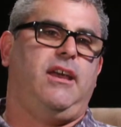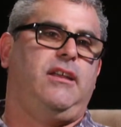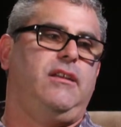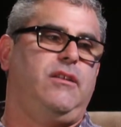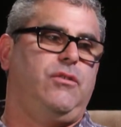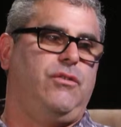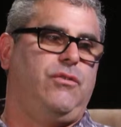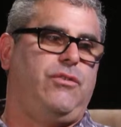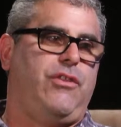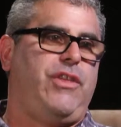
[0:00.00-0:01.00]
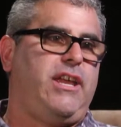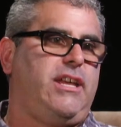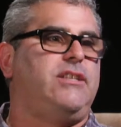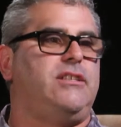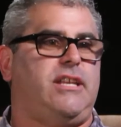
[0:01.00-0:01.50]
And the
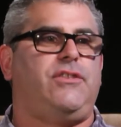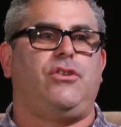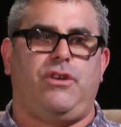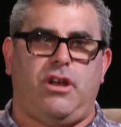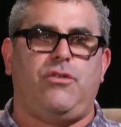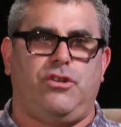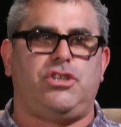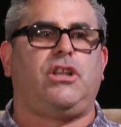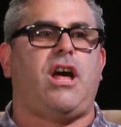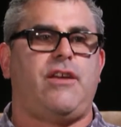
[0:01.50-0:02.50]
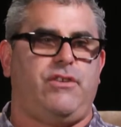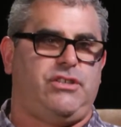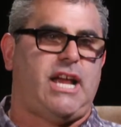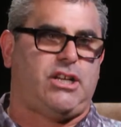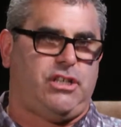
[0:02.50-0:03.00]
thing is that there's a lot of
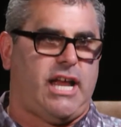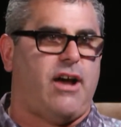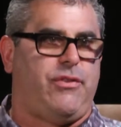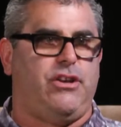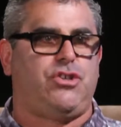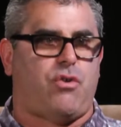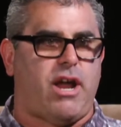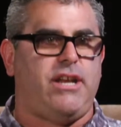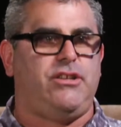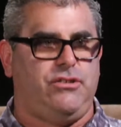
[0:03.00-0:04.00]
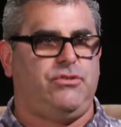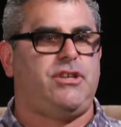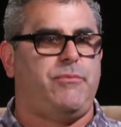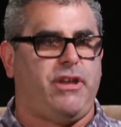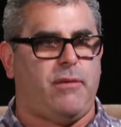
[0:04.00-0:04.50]
us actually out there trying to do
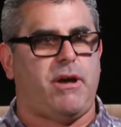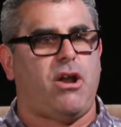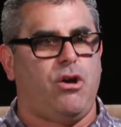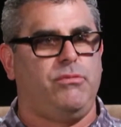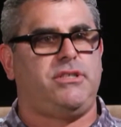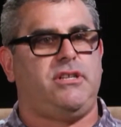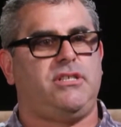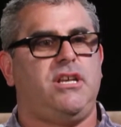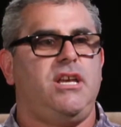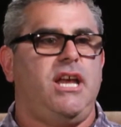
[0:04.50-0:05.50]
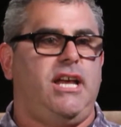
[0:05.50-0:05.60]
something about homelessness.